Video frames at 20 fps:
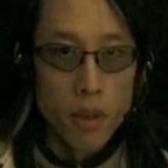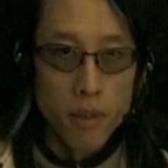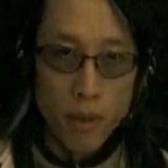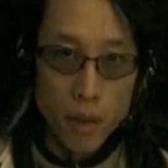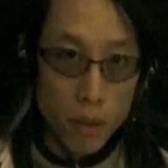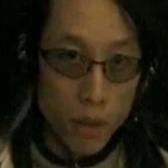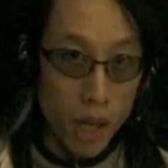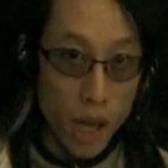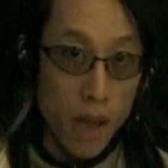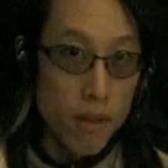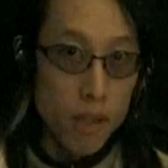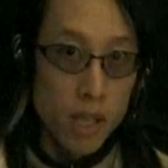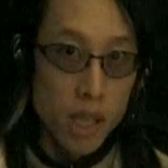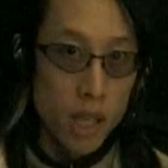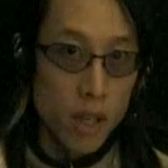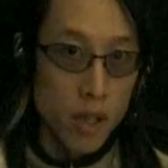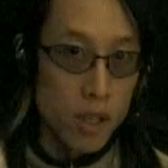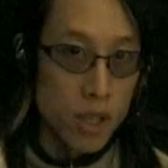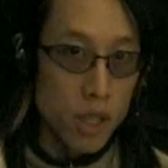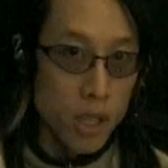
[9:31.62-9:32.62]
But if you don't have
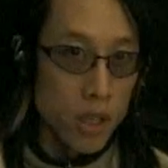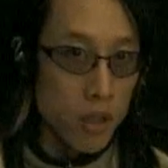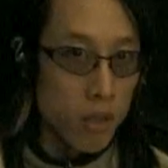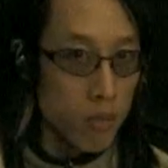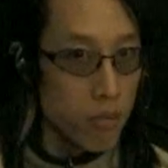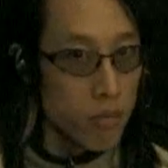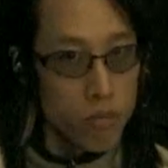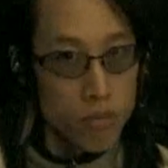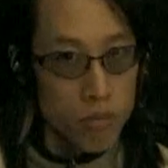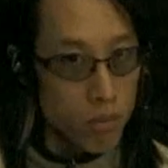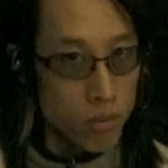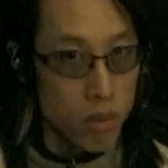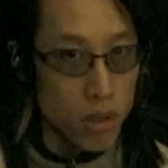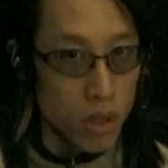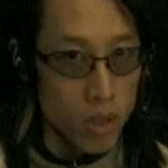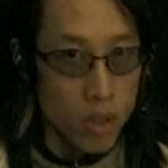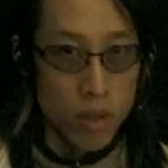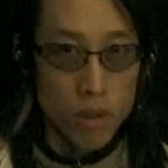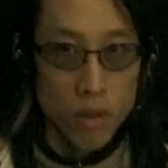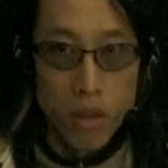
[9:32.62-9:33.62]
any energy,
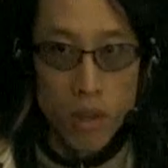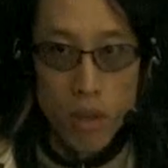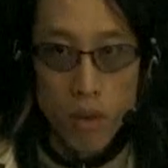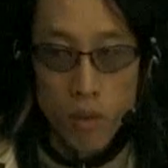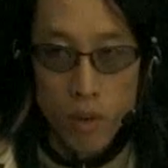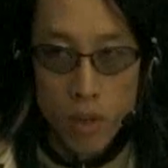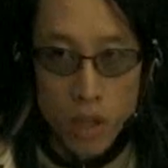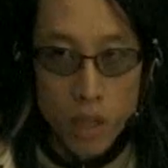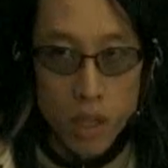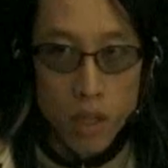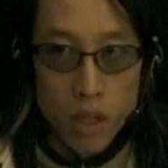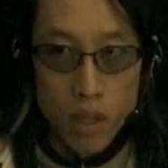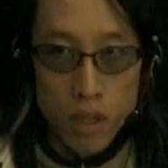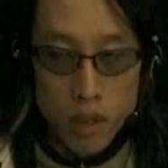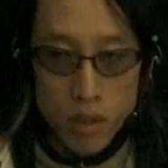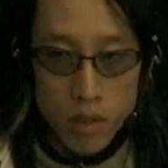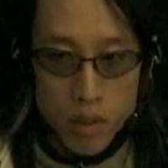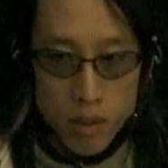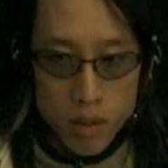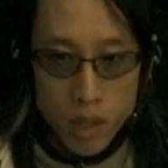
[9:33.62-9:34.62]
it's no go. The
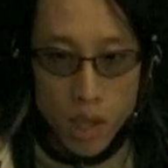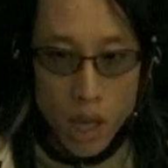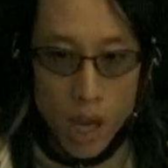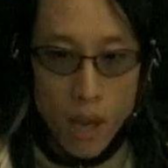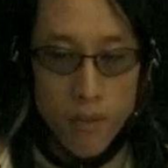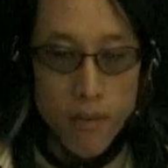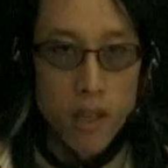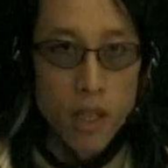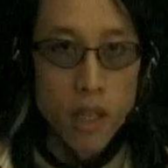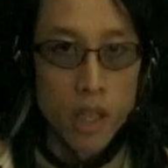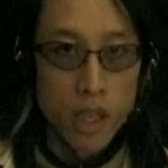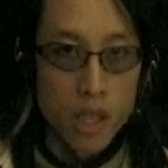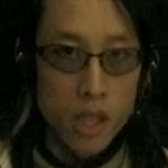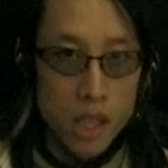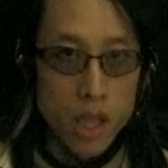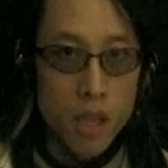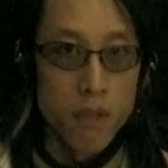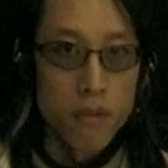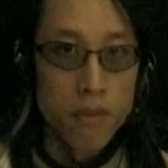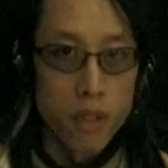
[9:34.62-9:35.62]
the caffeine
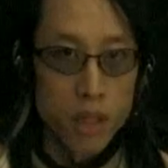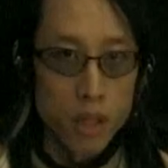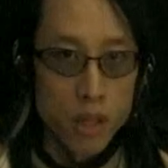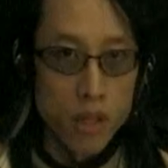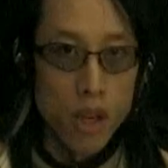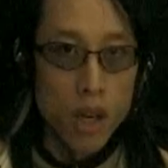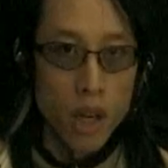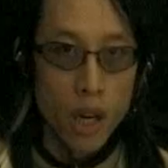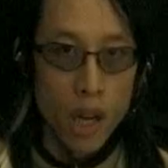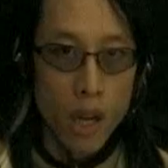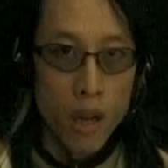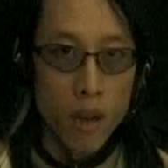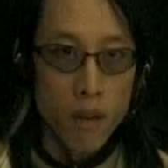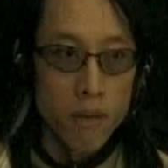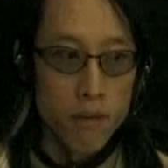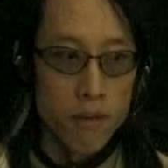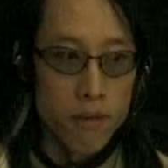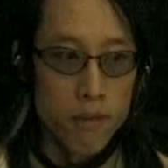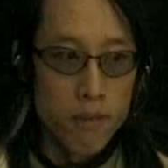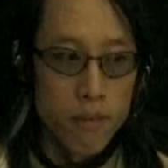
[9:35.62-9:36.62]
itself does not
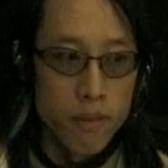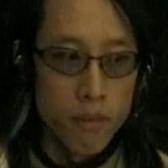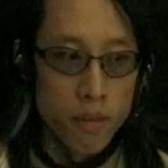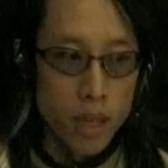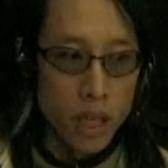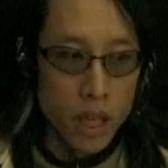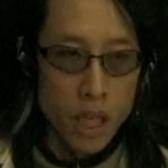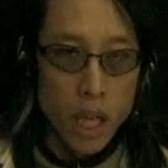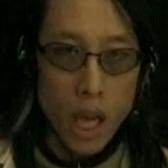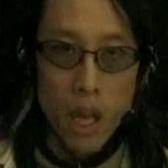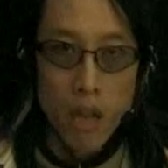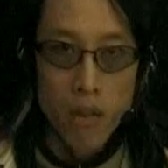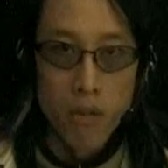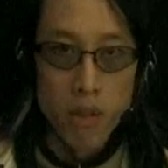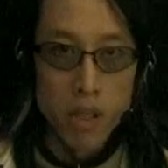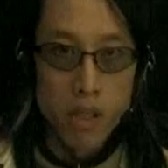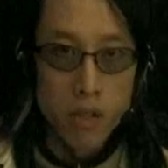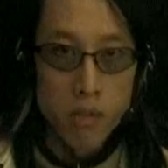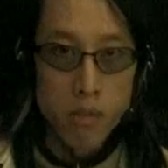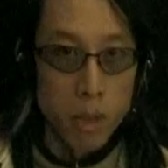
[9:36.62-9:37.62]
have any
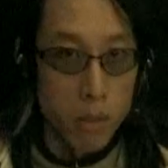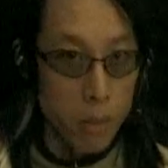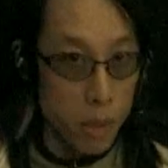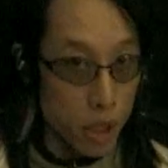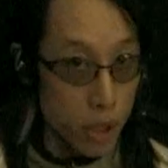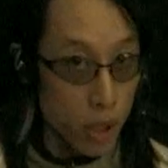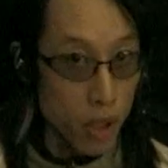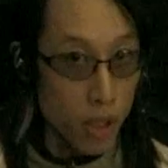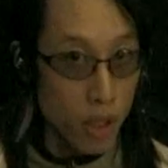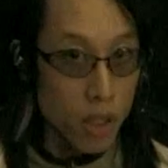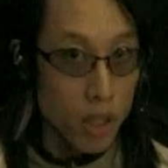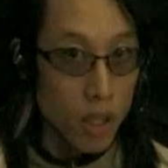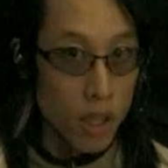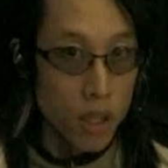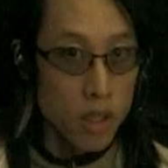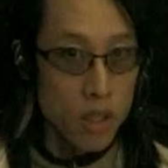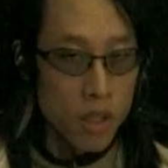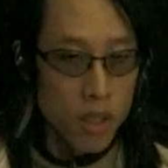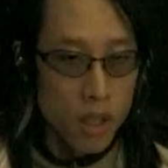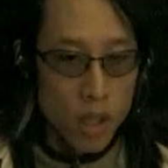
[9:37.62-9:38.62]
calories. Maybe sugar
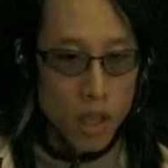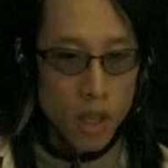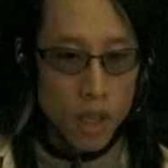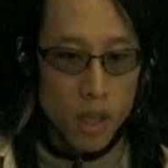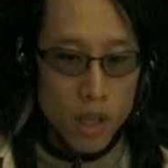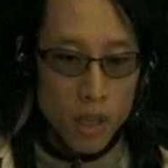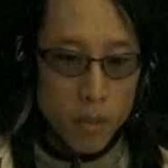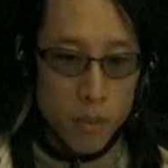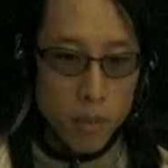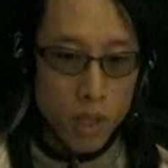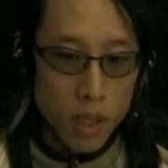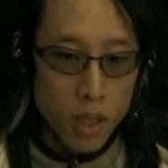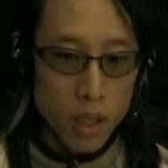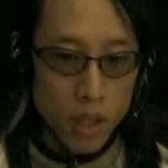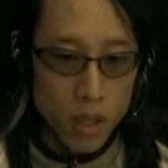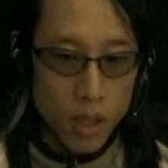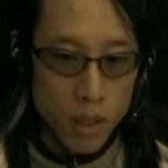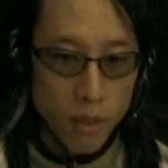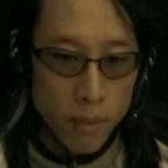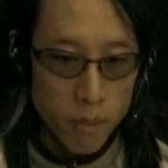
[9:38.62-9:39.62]
does,
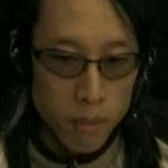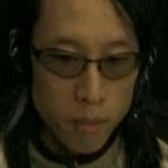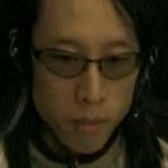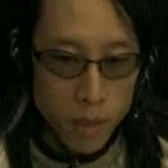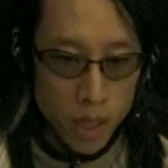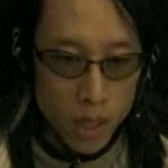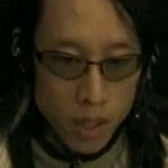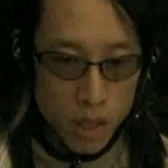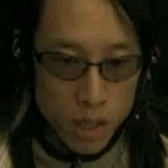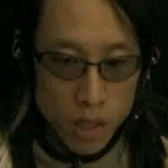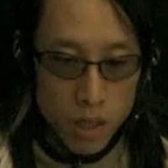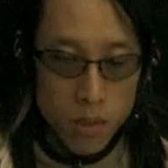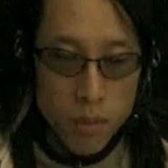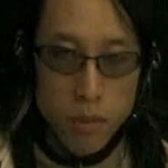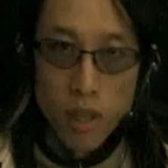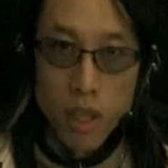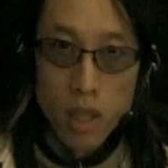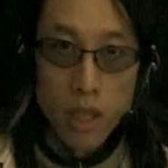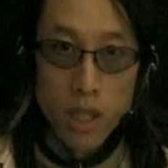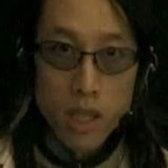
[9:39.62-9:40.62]
but um, it's it's
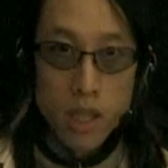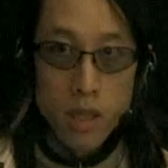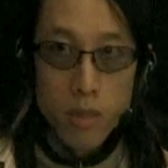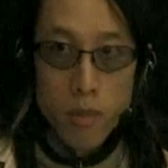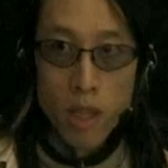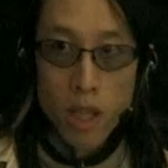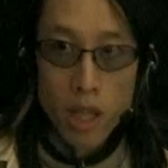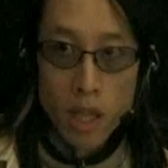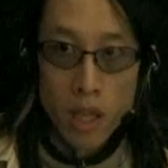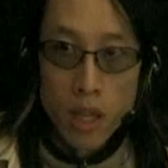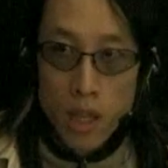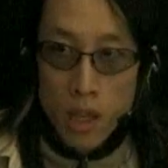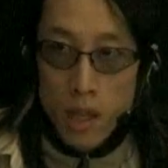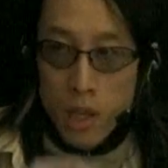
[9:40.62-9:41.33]
merely a stimulant.